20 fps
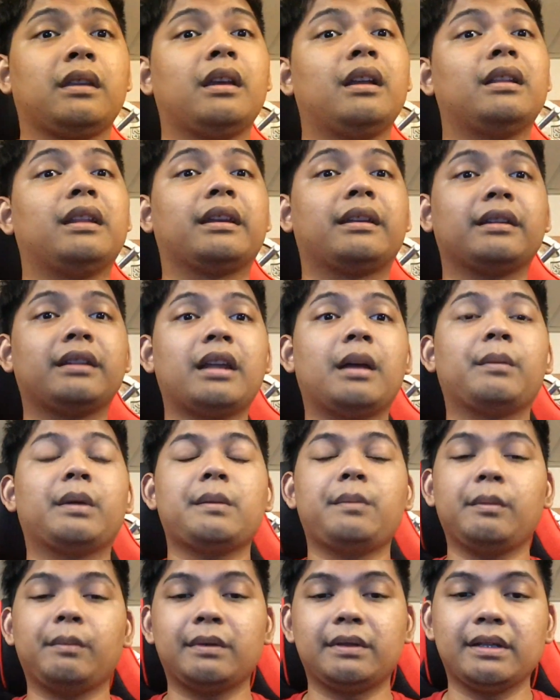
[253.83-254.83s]
like I'm
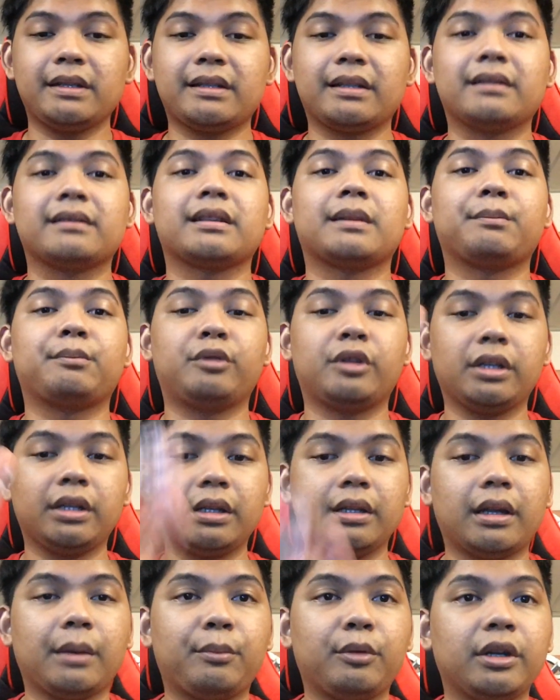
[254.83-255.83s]
keeping my distance. I put
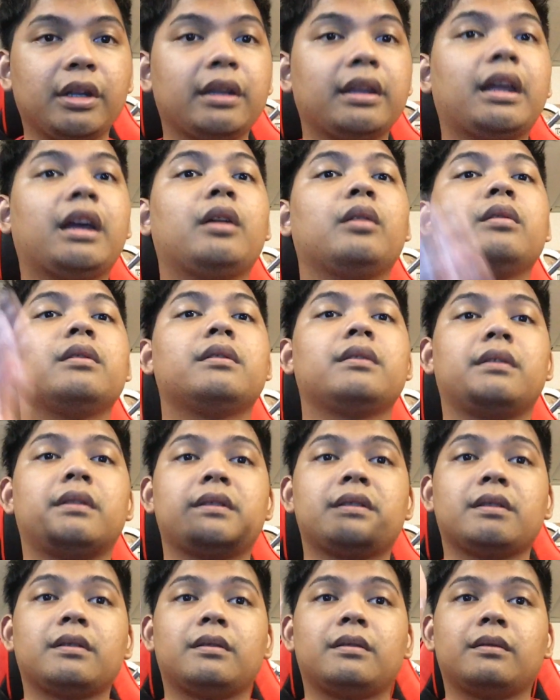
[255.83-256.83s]
it down
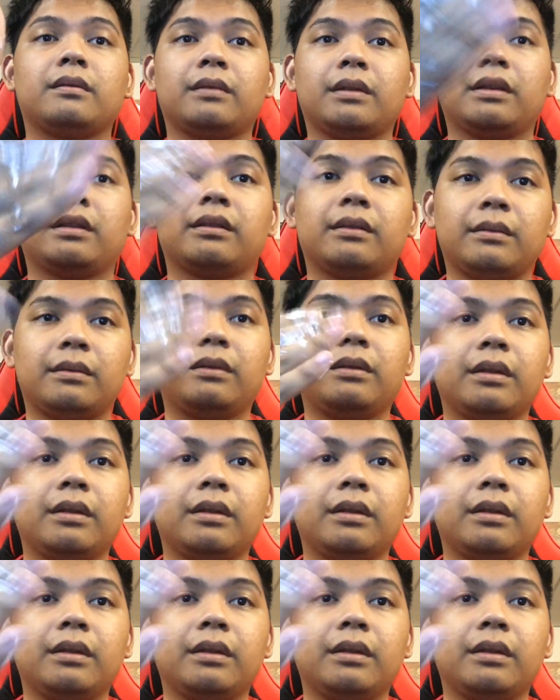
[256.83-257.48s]
so we could